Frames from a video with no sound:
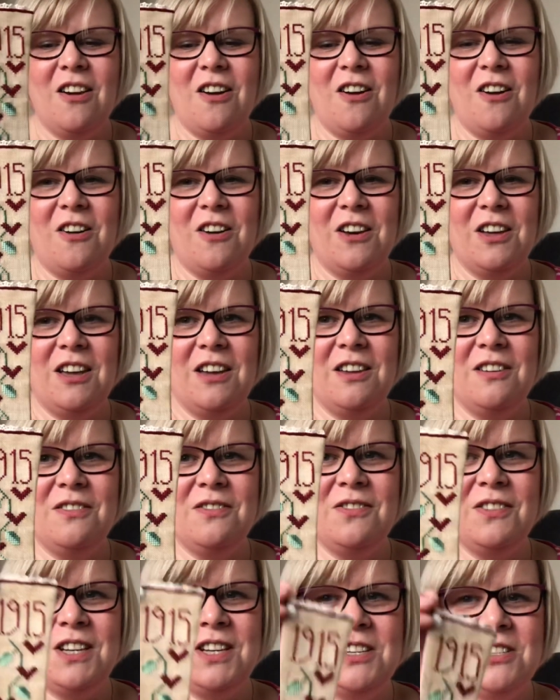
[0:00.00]
I
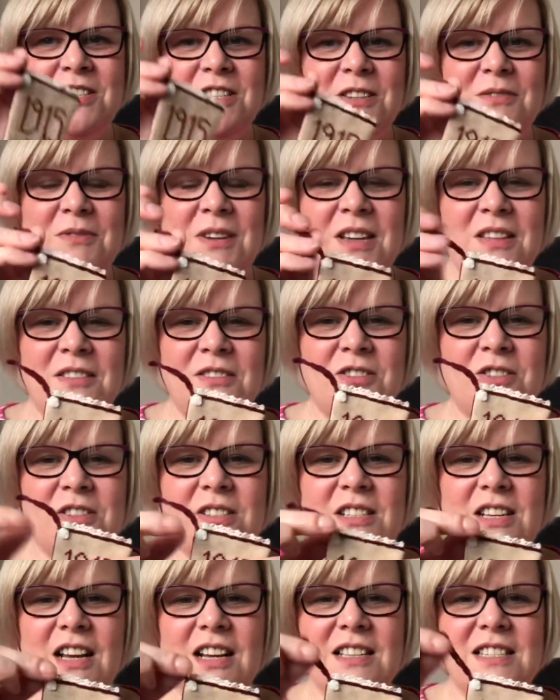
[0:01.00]
finished it with, and
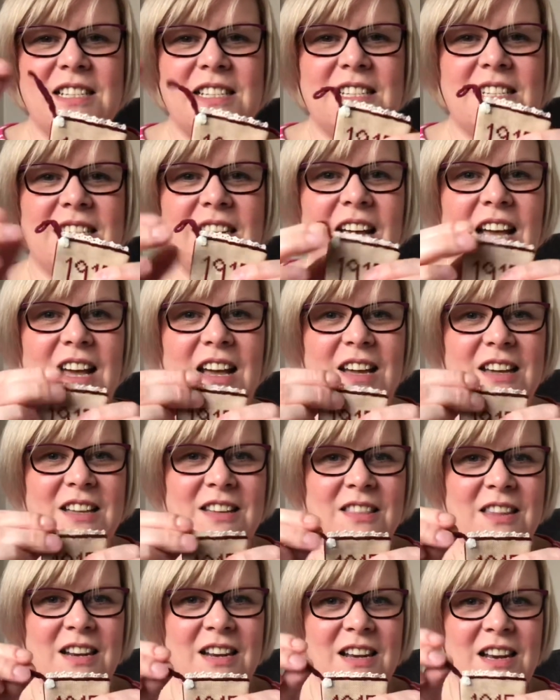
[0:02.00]
just added a tag
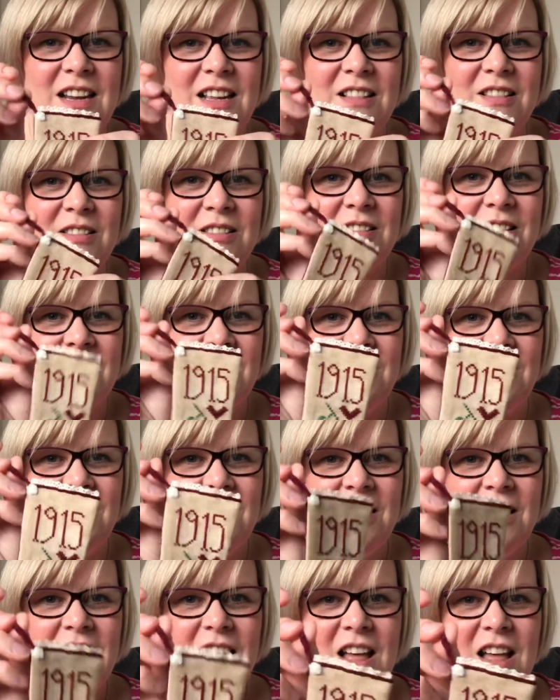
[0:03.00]
and then a little
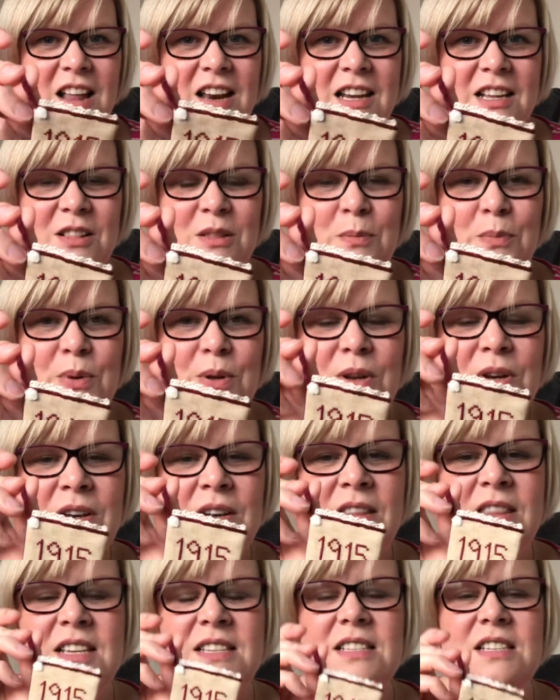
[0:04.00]

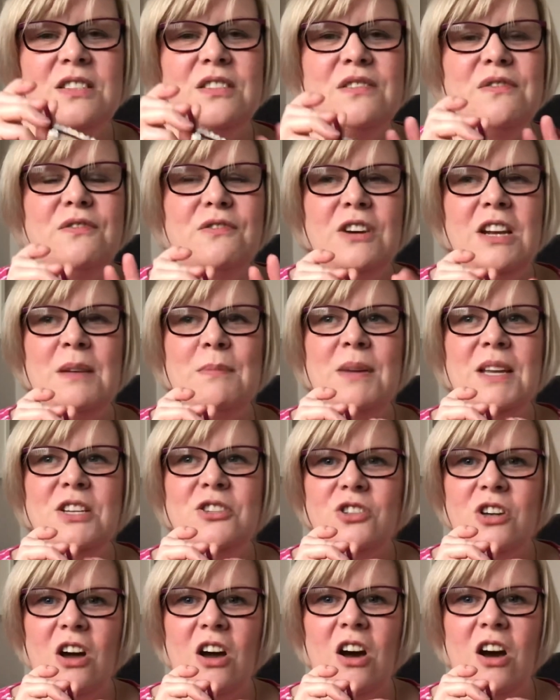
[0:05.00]
button. This is a freebie
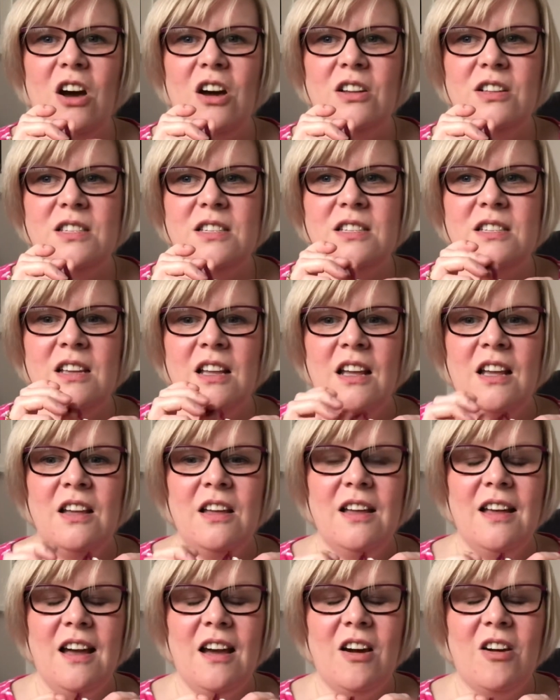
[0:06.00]
chart
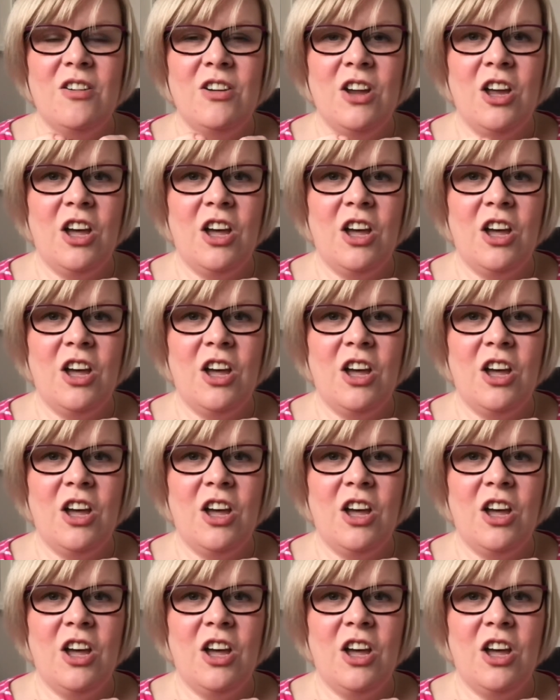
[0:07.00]
on